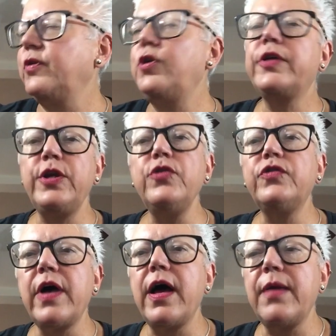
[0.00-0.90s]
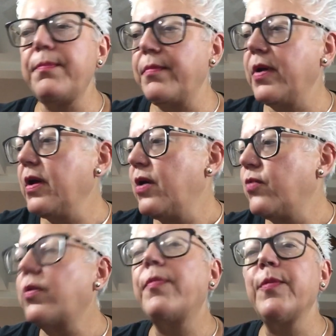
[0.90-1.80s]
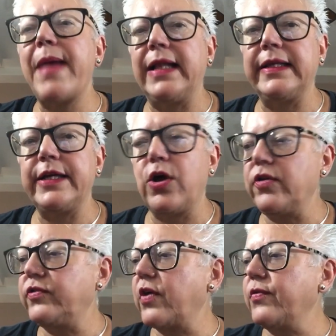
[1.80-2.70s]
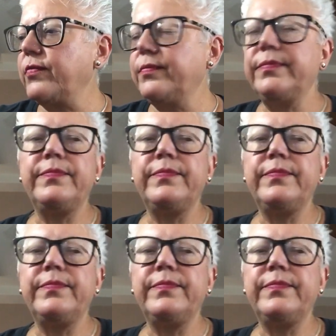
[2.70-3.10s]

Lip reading: You can use a rubber mallet also.